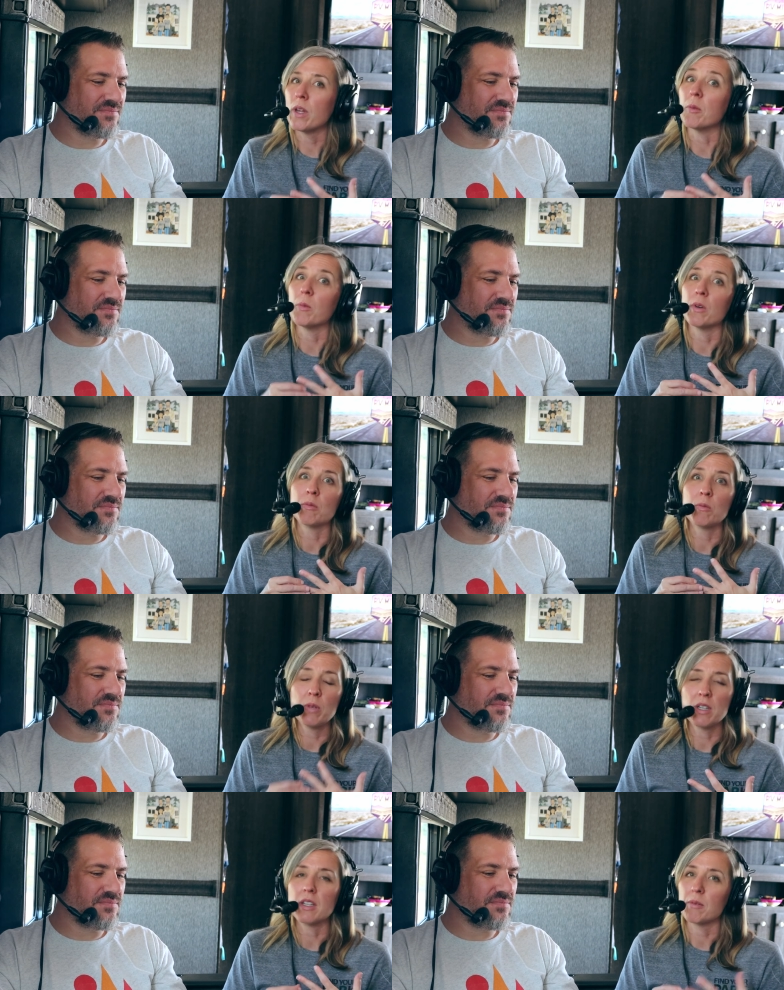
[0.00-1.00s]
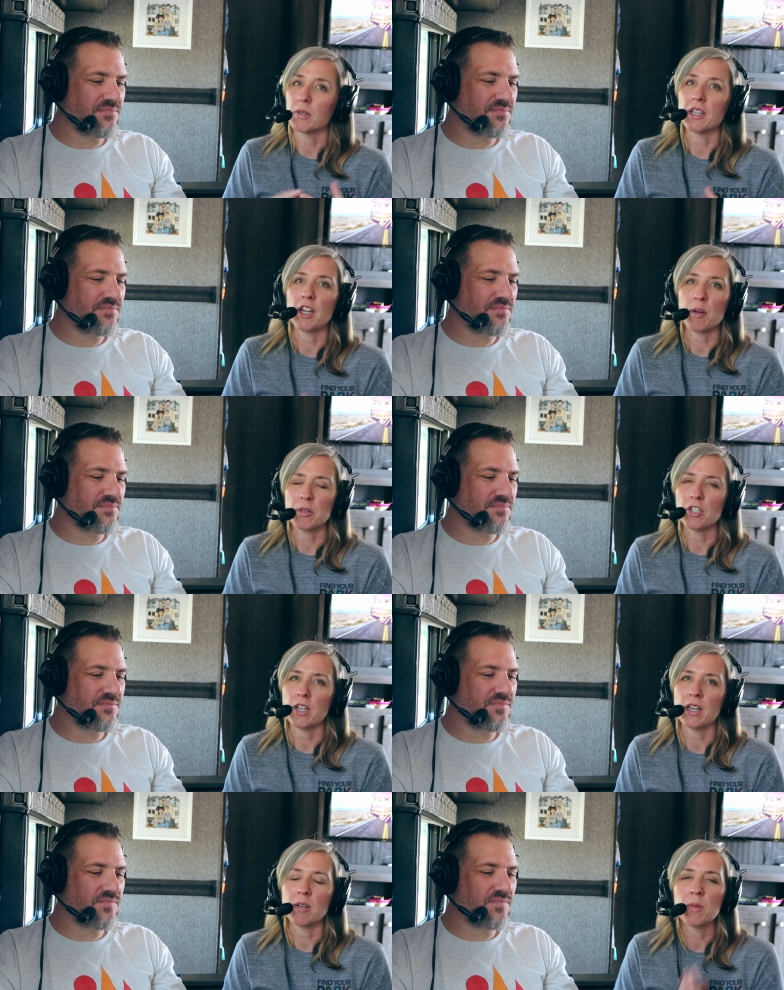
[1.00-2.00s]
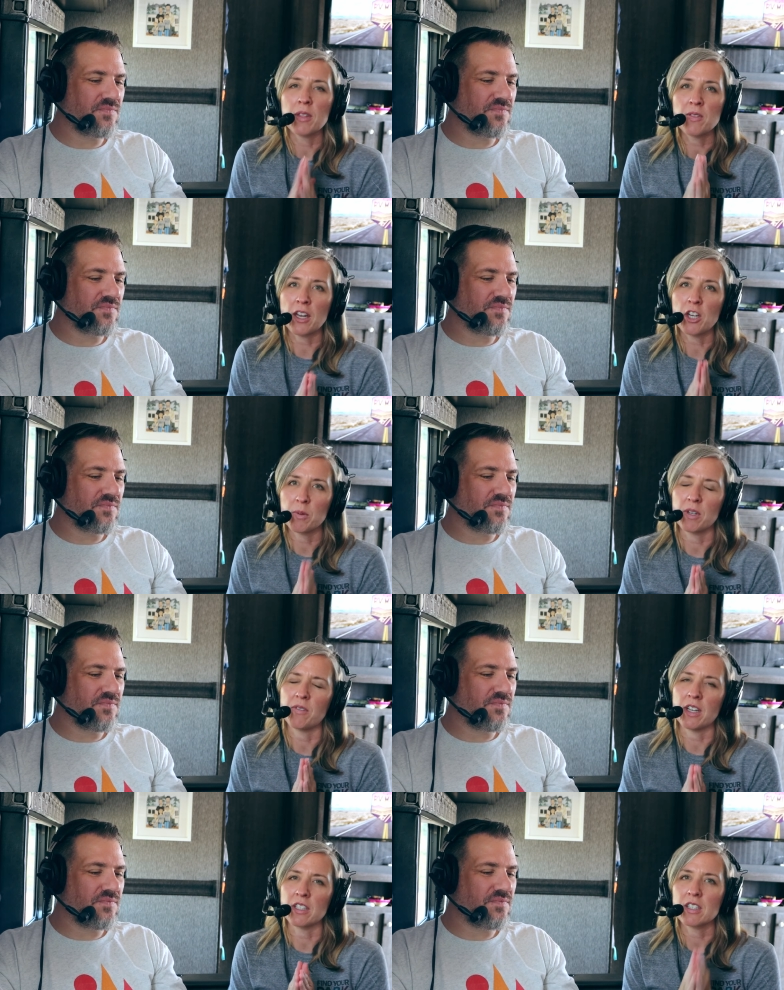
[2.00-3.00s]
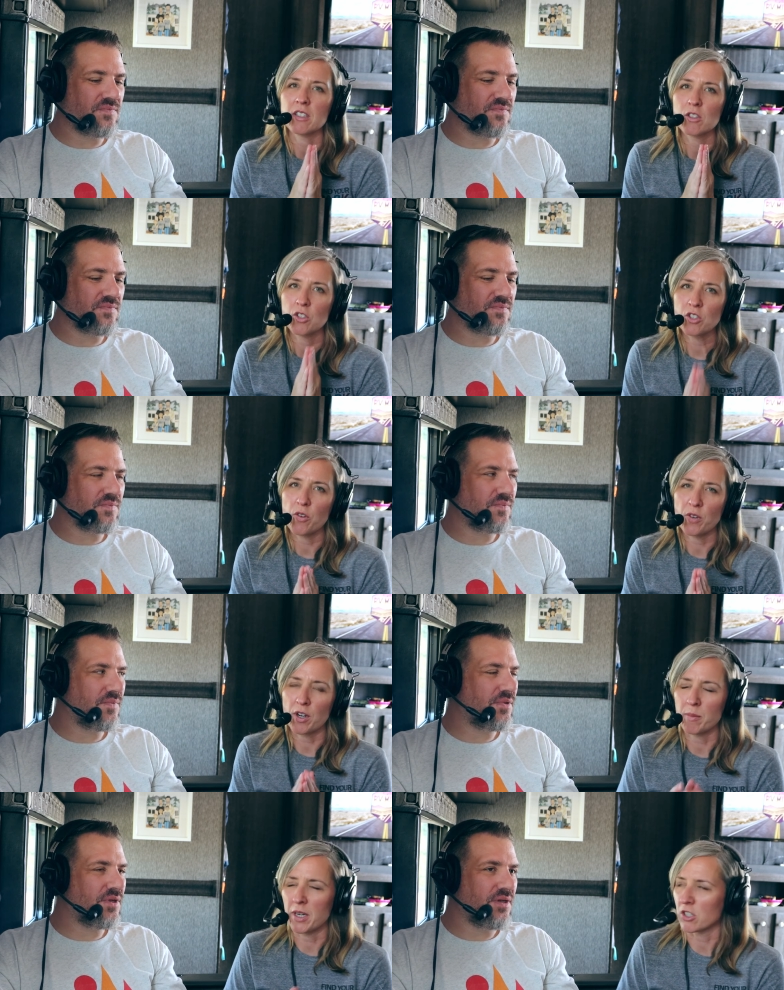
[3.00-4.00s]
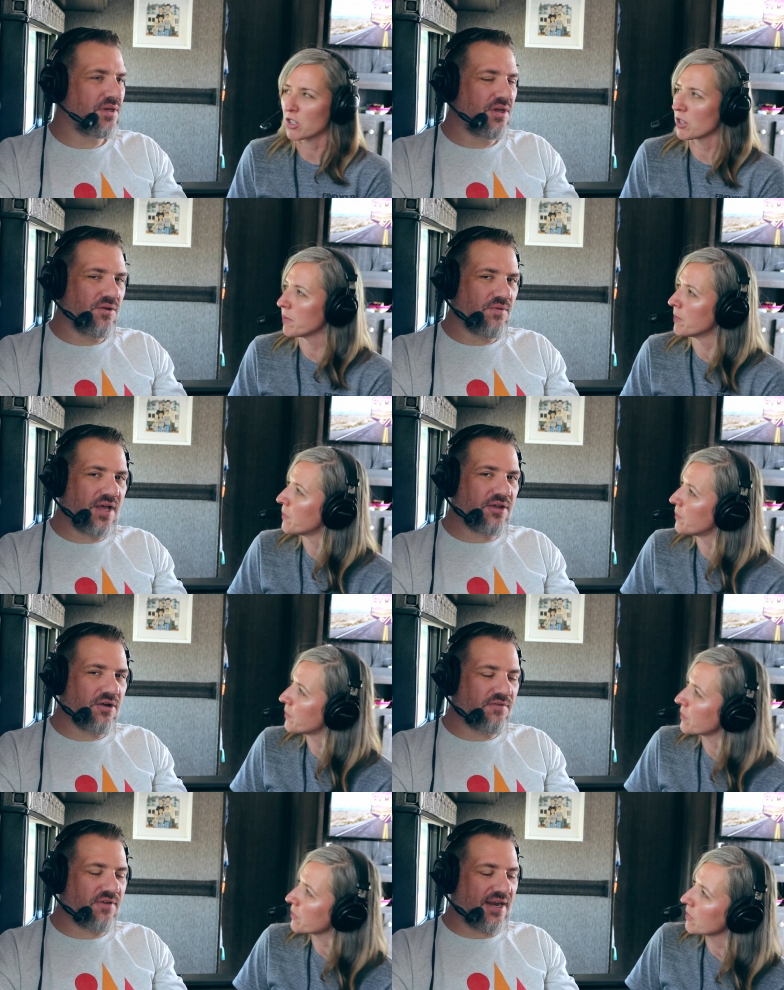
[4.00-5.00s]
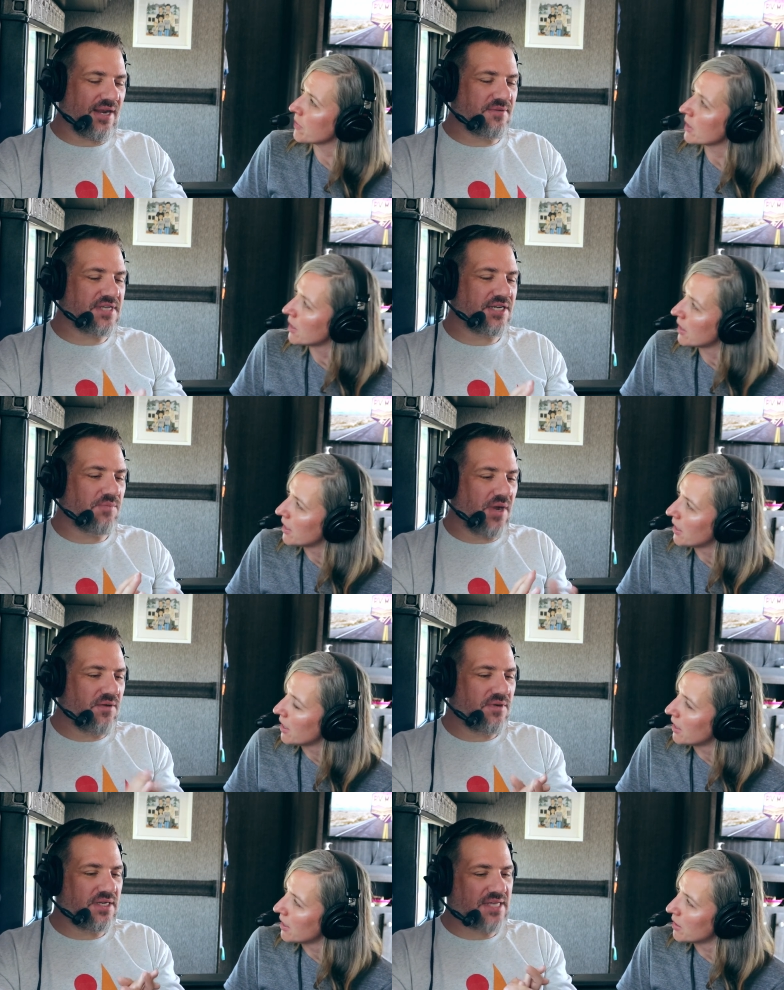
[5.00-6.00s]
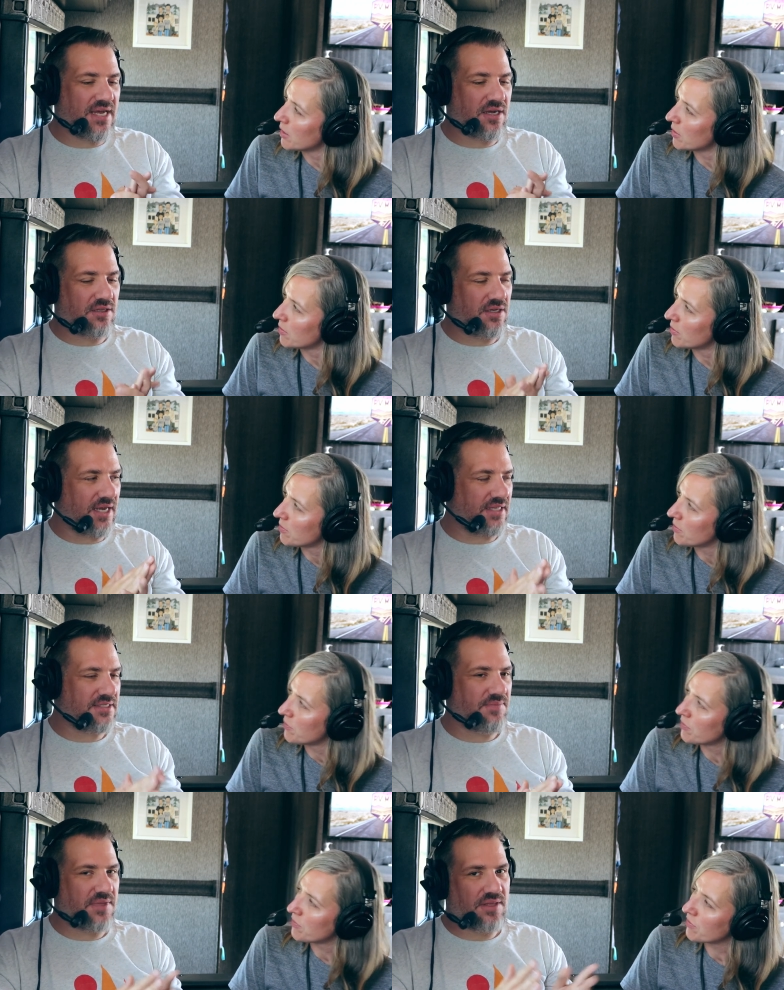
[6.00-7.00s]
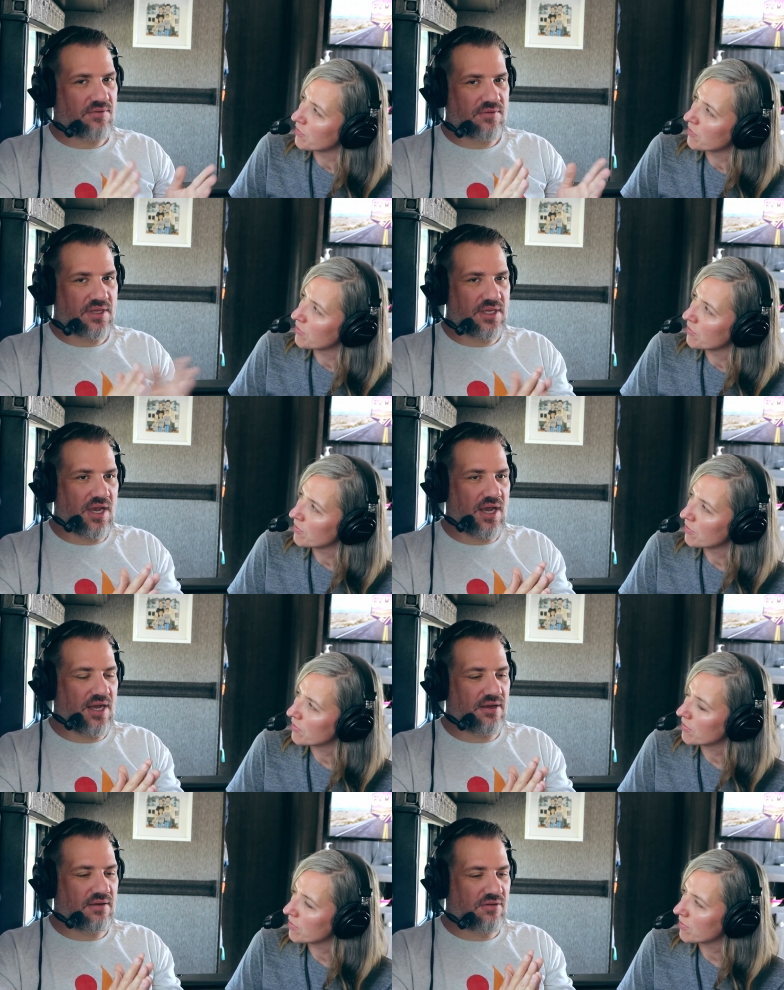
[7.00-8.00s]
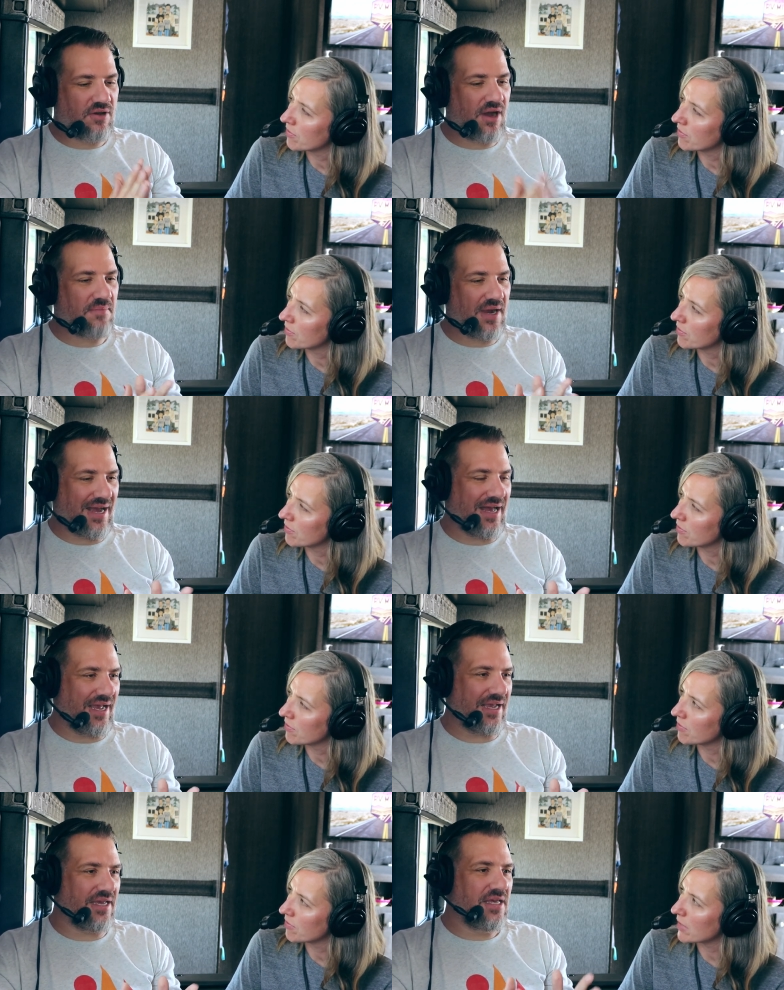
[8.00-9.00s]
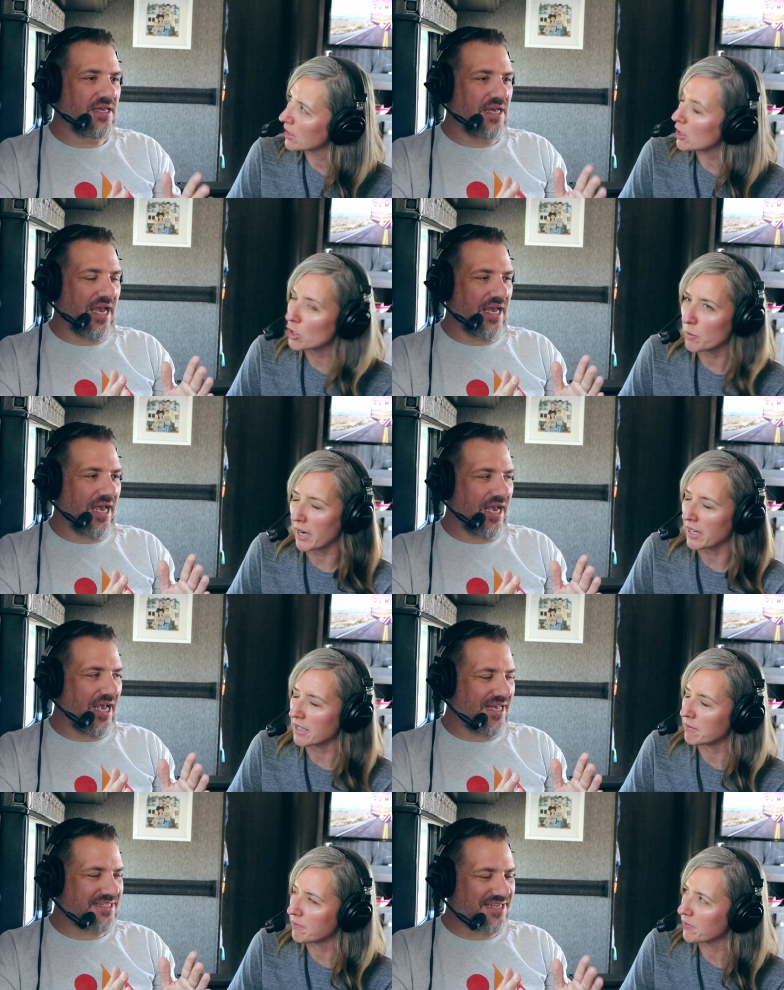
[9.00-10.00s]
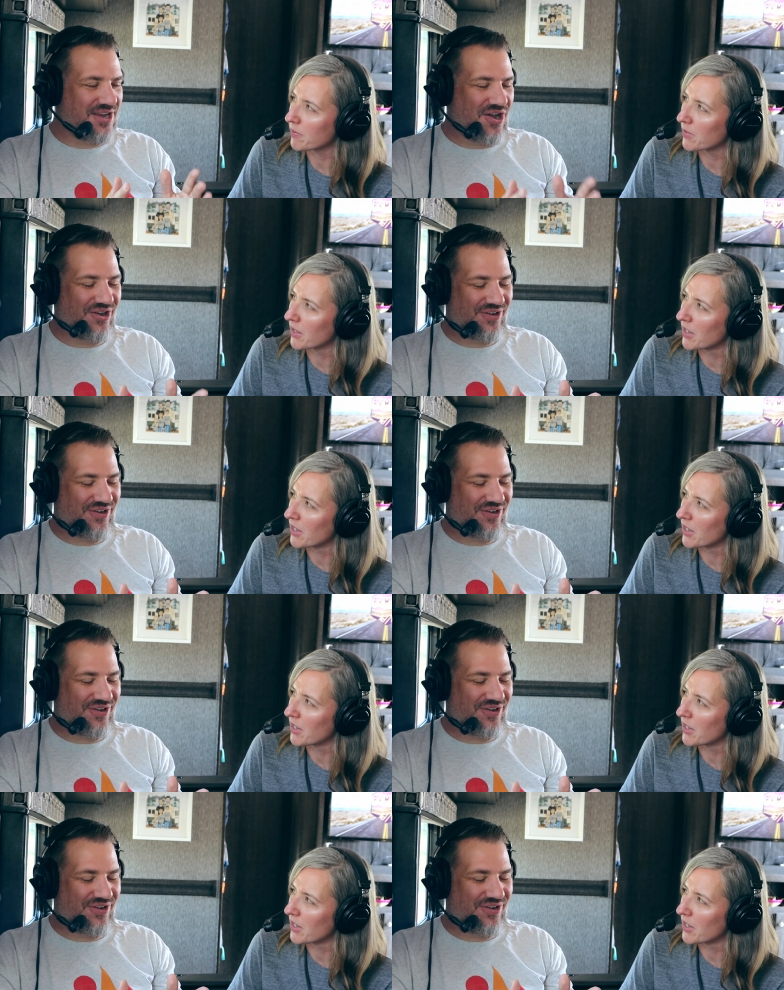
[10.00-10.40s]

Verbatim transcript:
Speaker 1: we would really, really appreciate it. And we thank you in advance so very much.
Speaker 2: While you're over at Amazon, you might want to take a look at something that really uh, caught my eye. Did you buy it? As